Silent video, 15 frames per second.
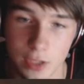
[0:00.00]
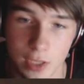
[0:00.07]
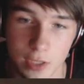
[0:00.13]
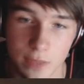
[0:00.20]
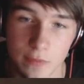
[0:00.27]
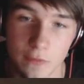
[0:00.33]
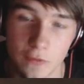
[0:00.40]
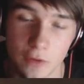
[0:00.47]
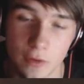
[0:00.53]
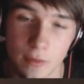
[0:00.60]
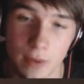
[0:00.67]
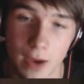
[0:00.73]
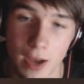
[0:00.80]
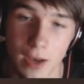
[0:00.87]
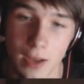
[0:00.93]
designs before,
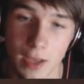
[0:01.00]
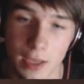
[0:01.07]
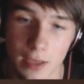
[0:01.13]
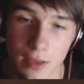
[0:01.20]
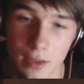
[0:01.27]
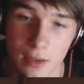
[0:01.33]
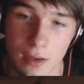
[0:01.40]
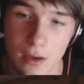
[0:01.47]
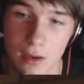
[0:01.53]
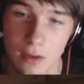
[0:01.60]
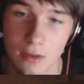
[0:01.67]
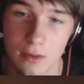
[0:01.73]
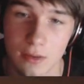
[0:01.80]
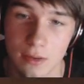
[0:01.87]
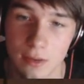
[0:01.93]
but like
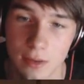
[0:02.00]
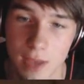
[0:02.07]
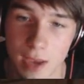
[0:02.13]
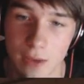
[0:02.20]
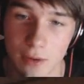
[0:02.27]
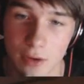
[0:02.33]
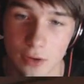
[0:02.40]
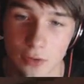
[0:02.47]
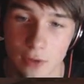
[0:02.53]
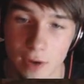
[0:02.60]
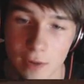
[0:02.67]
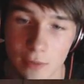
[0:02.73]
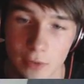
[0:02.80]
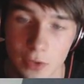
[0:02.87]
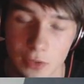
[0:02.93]
they're
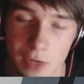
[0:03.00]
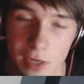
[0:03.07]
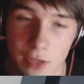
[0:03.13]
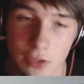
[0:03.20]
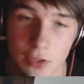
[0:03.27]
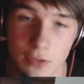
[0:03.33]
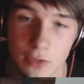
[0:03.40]
incredible as well. So